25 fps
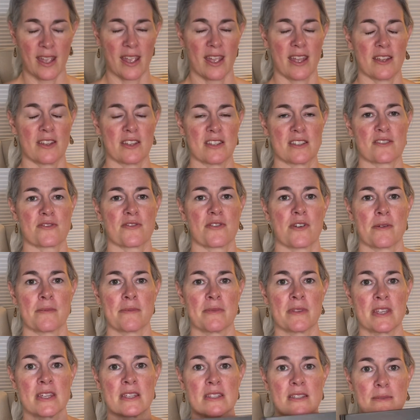is from
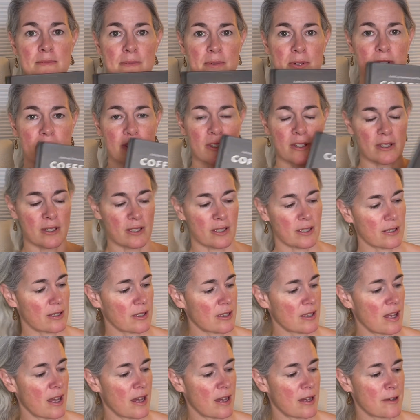this book,
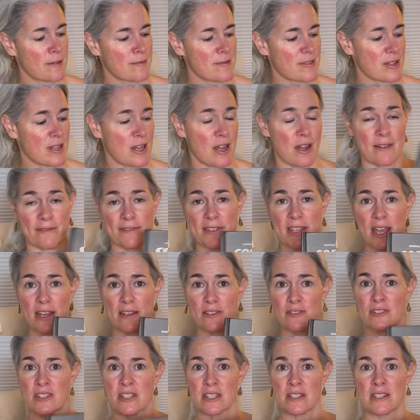
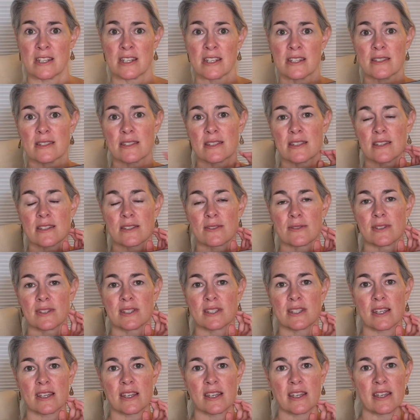Coffeehouse Knits. This
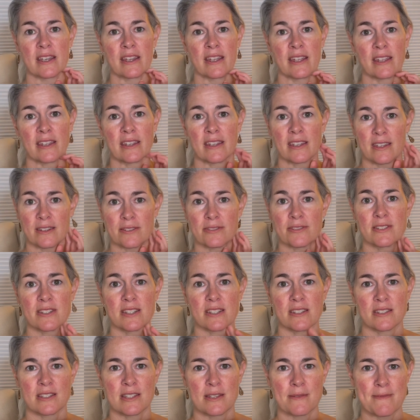was a
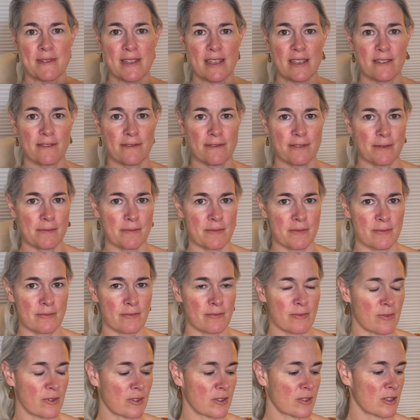gift to me from
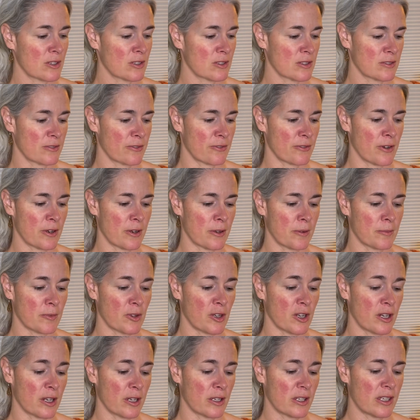
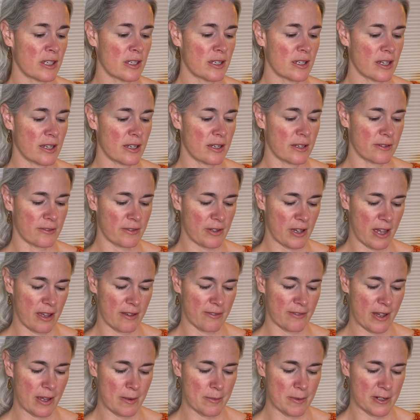Coggy of High
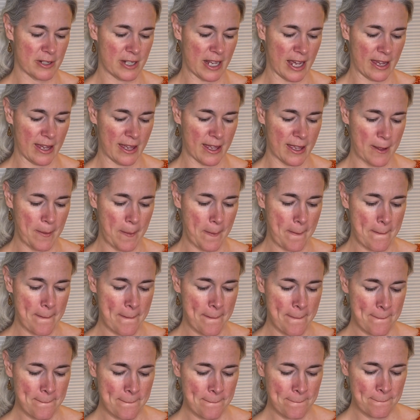Fiber Diet.
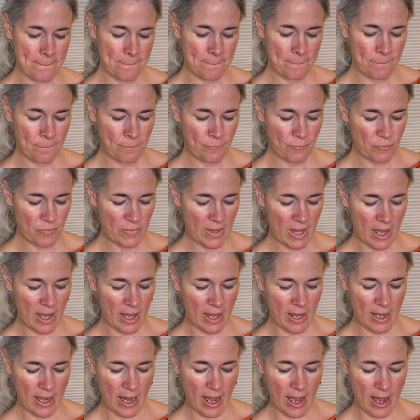
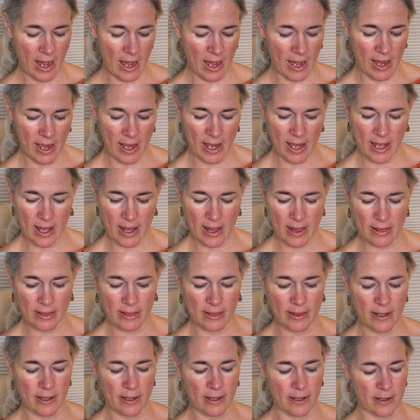And I
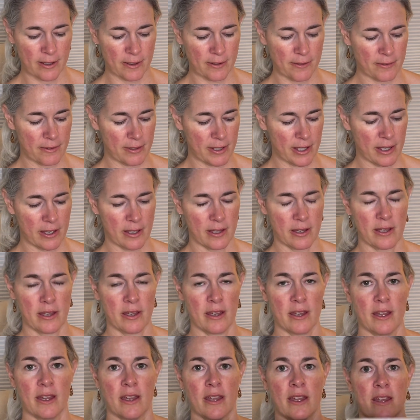love
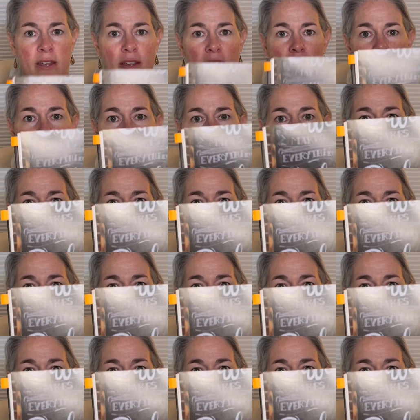this